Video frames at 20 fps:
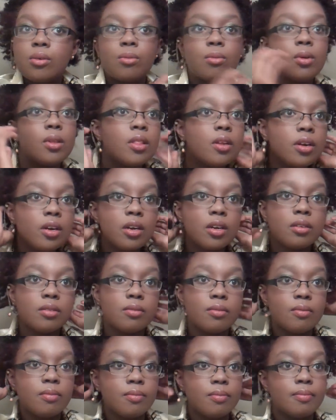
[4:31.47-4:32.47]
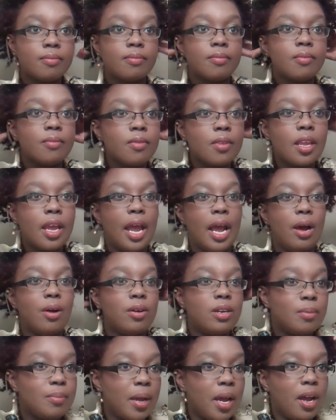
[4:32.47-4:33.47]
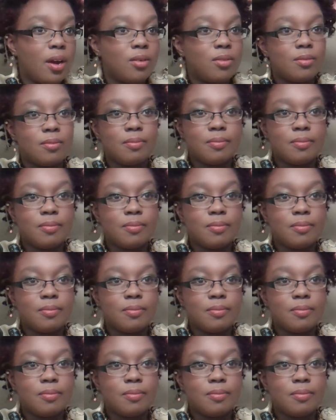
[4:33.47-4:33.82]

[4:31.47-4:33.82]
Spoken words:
when they're out and about.